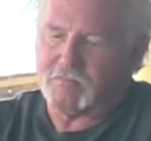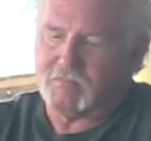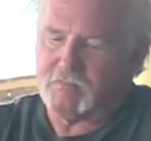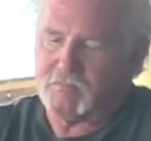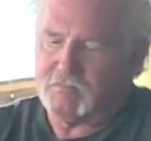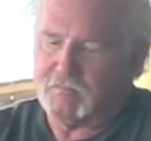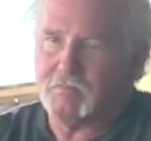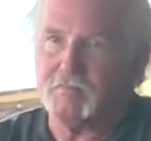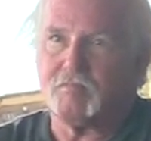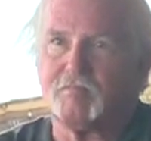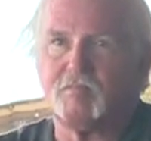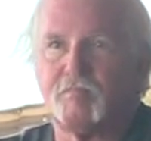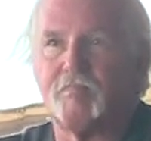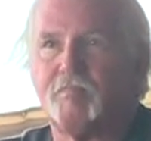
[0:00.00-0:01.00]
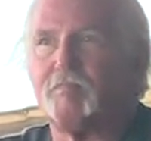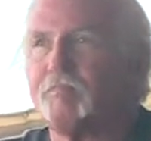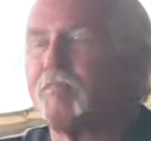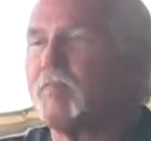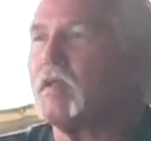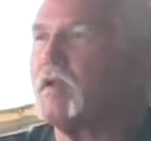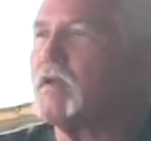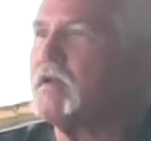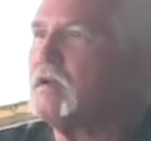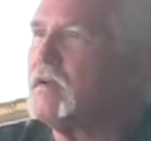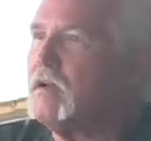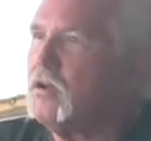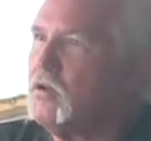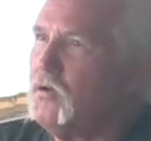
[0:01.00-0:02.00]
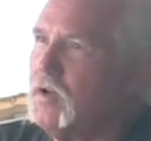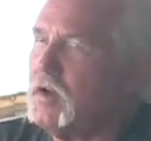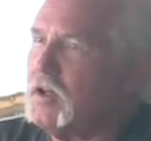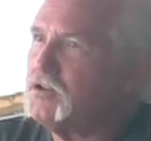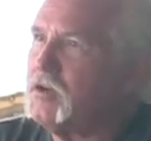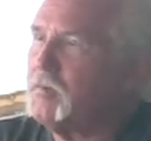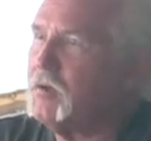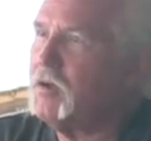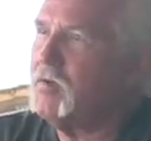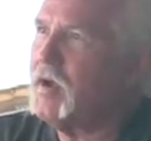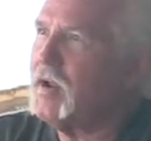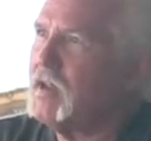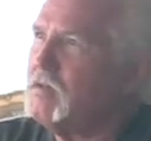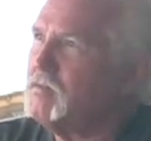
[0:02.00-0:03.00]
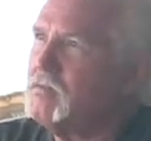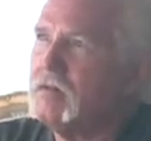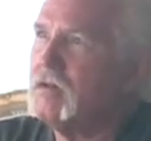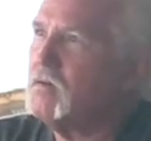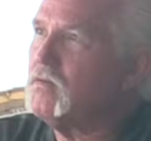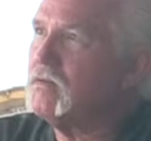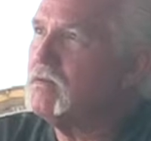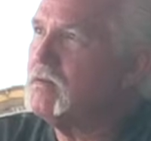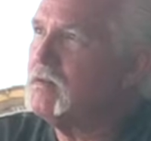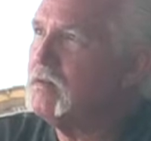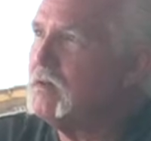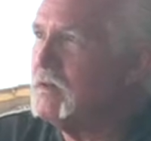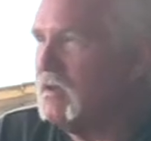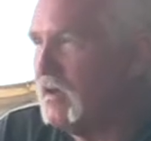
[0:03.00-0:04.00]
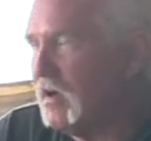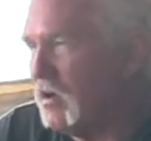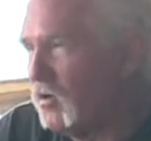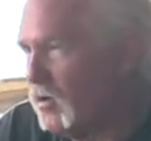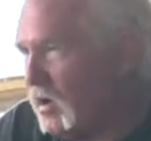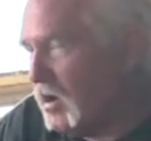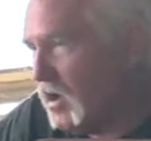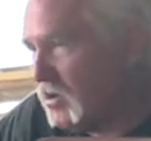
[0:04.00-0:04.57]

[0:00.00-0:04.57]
any money or building it. So I want to give you